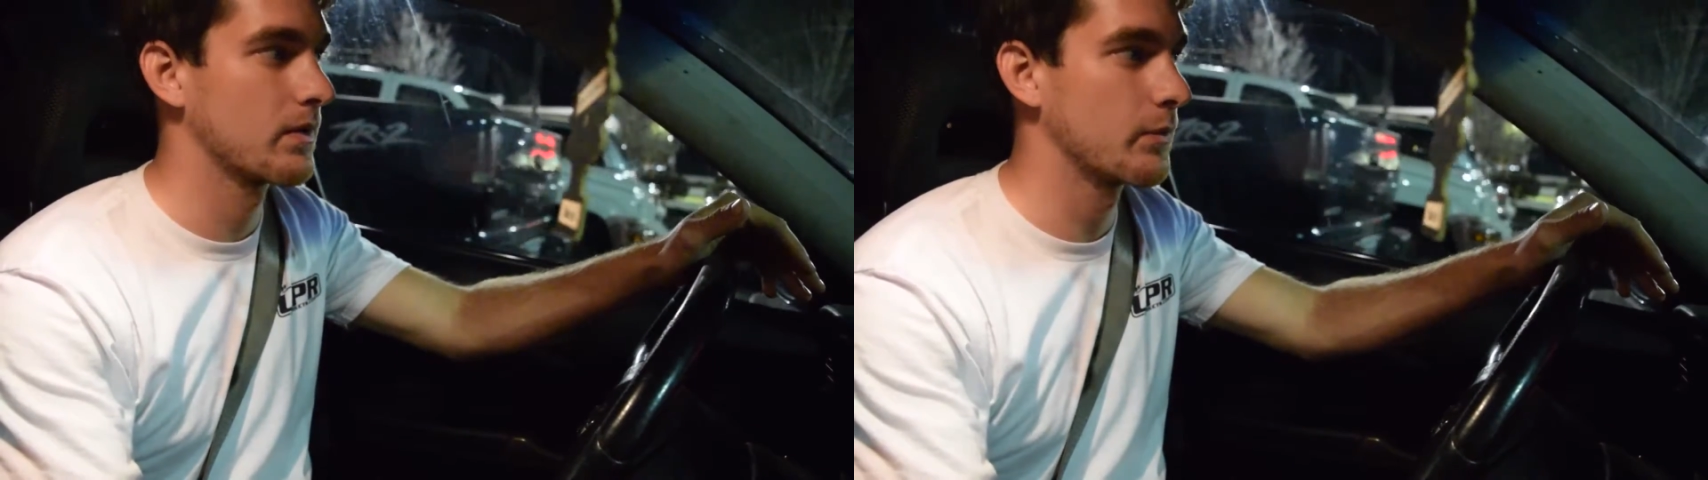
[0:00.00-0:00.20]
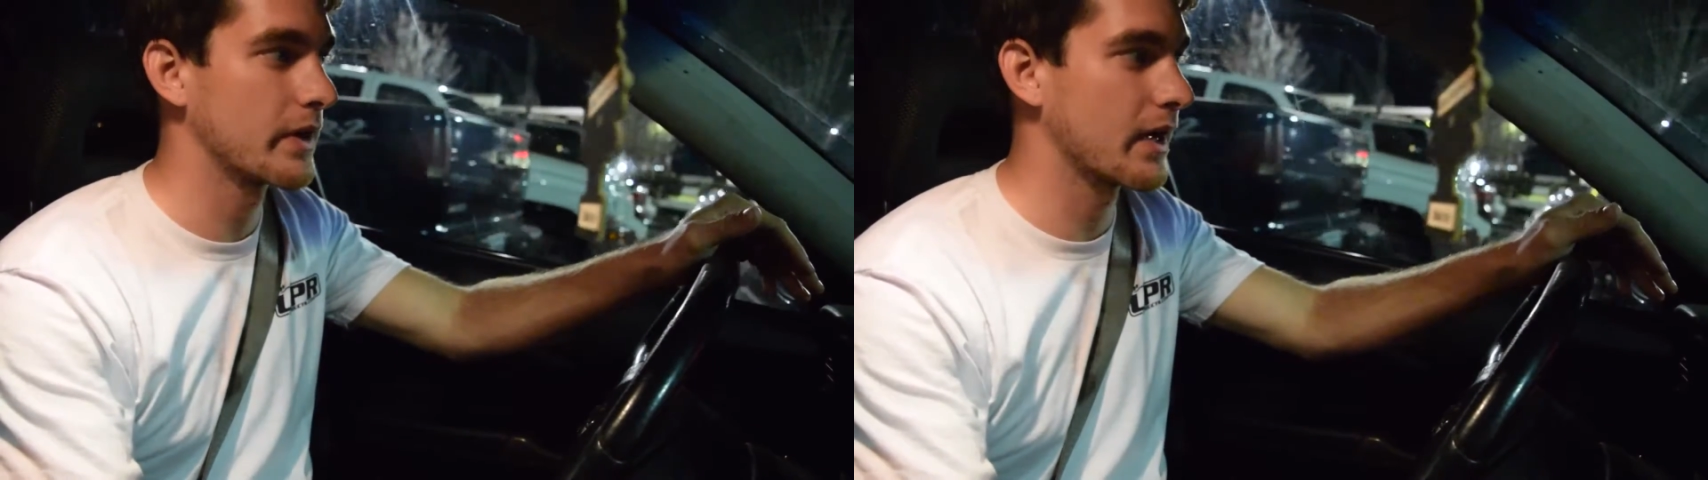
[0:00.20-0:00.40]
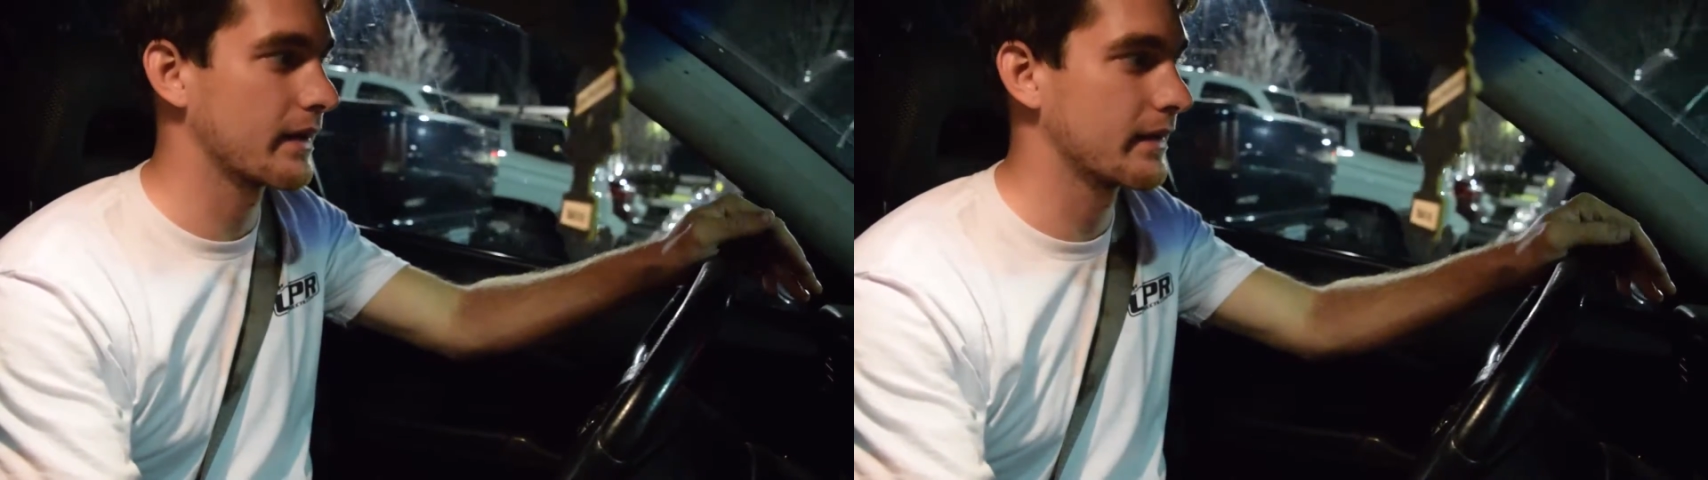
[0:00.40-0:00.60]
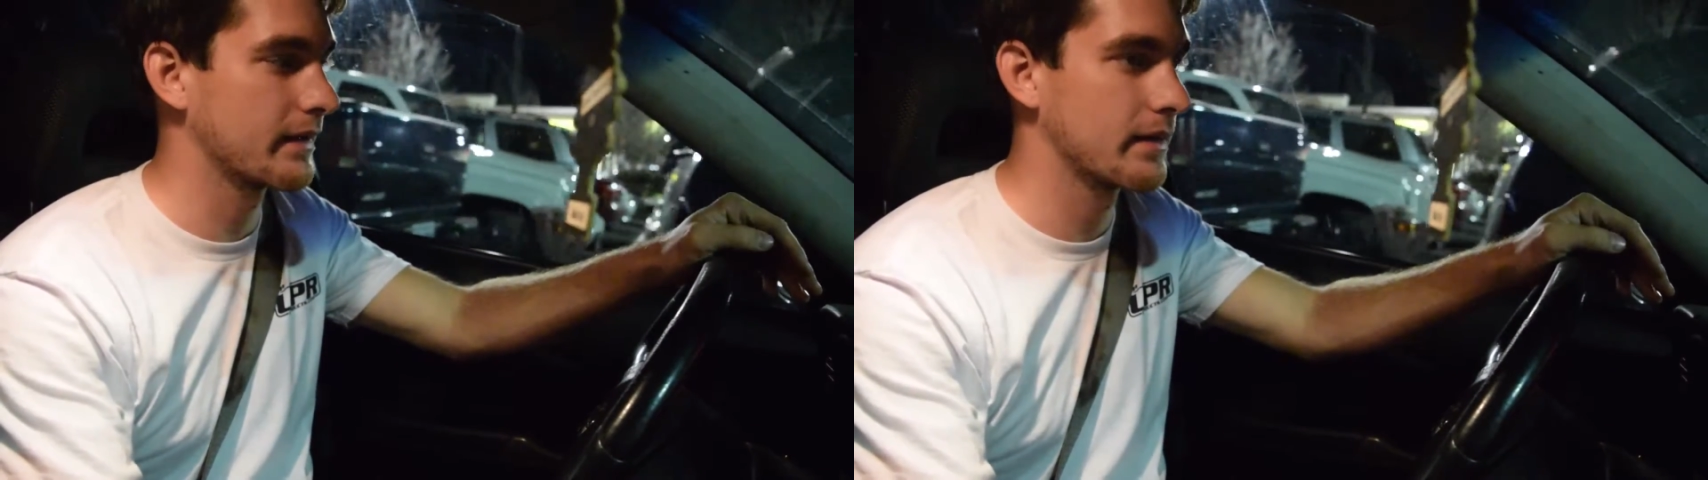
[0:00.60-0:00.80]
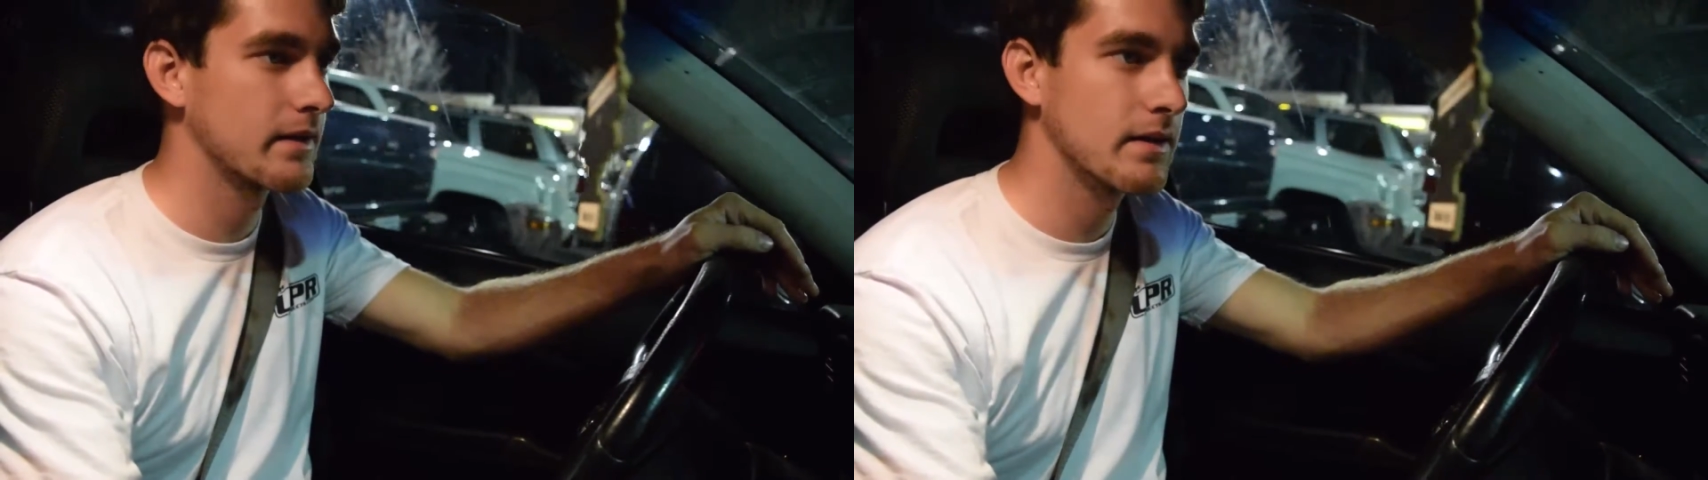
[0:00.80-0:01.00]
We kind
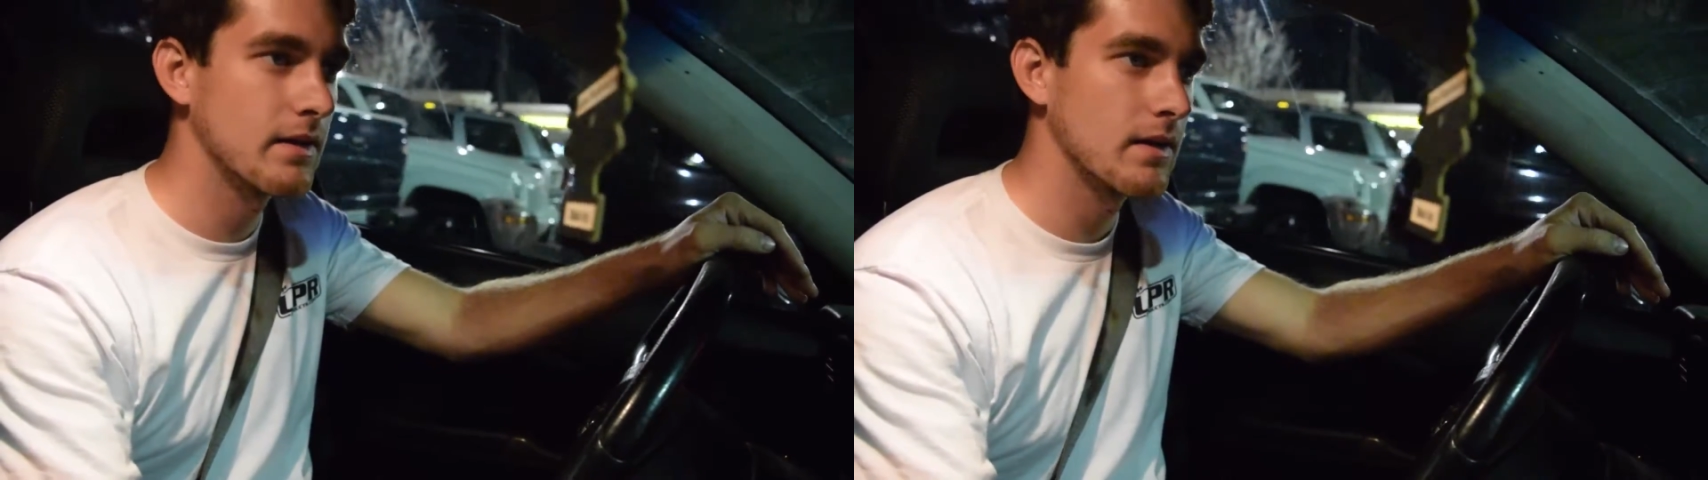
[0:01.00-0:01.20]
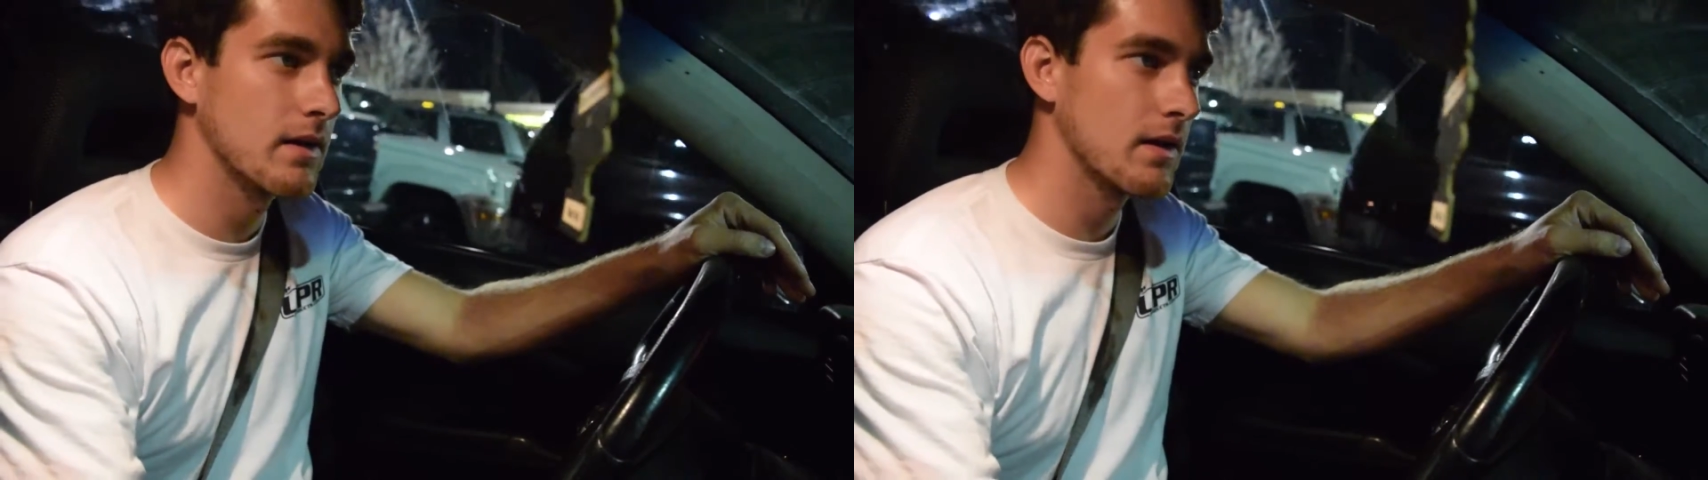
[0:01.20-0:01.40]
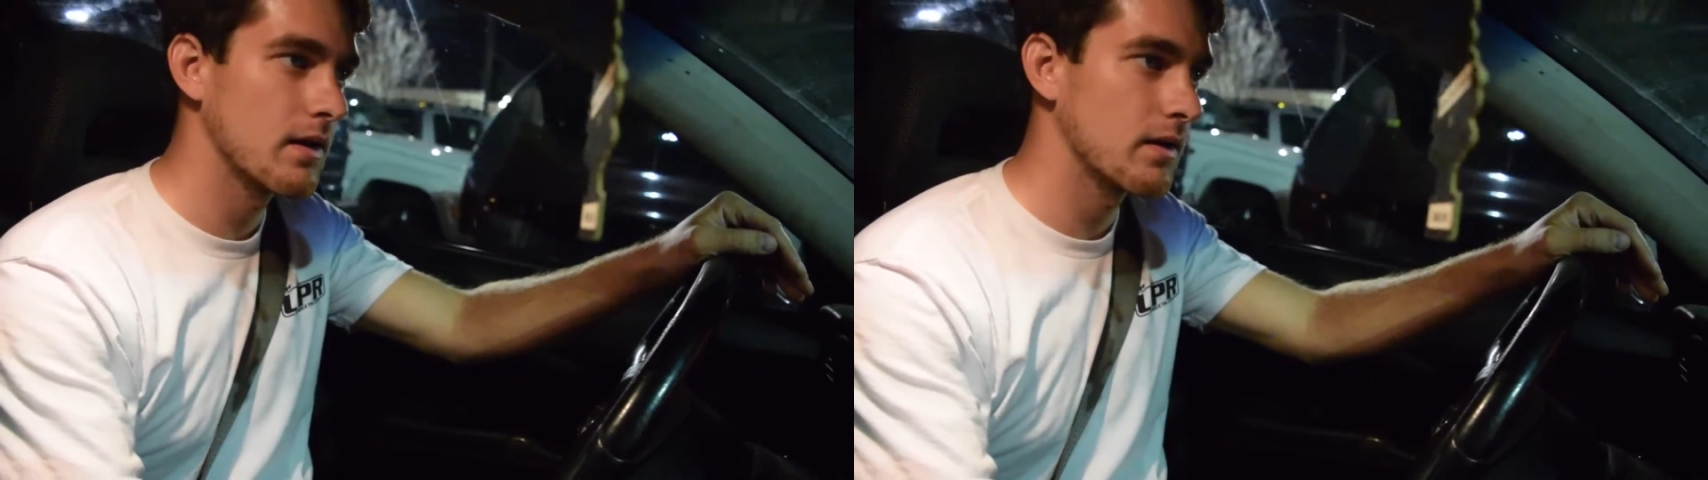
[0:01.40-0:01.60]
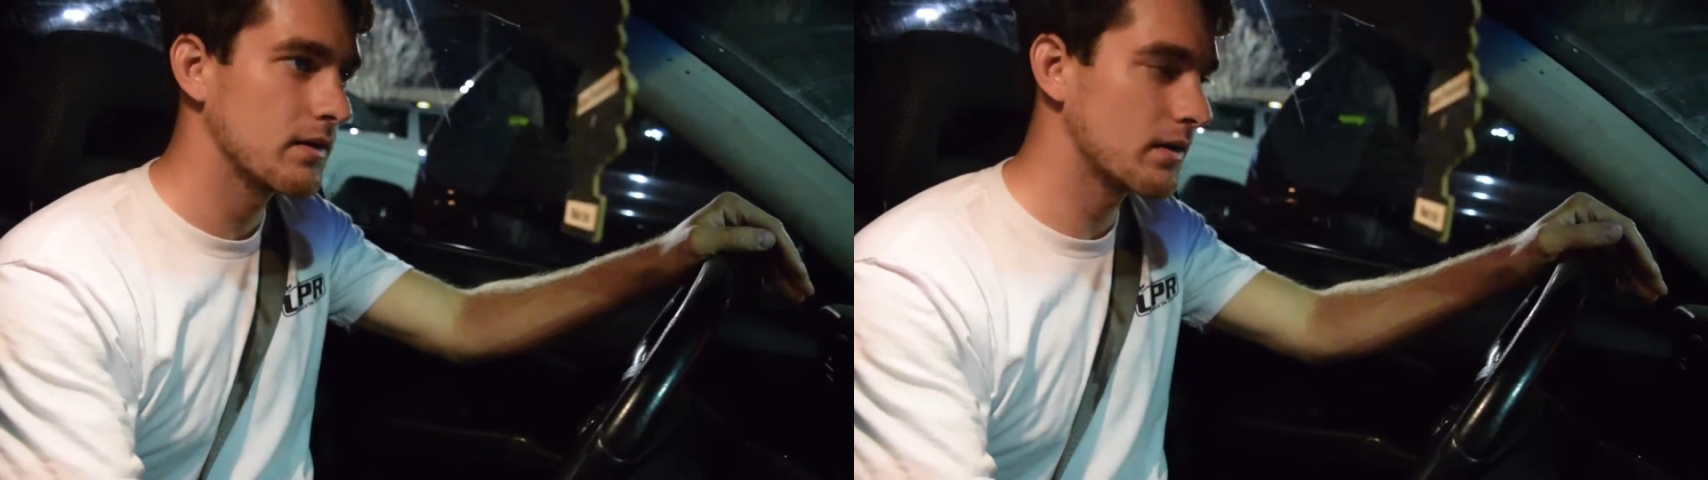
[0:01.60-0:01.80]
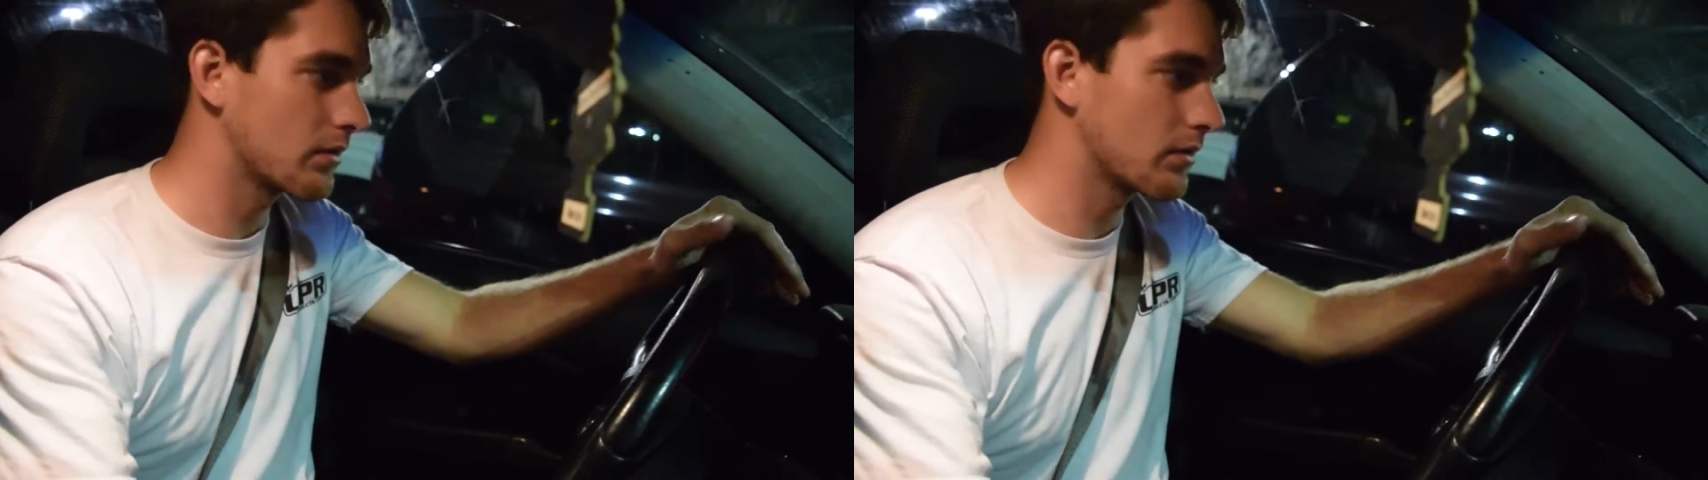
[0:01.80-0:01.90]
of did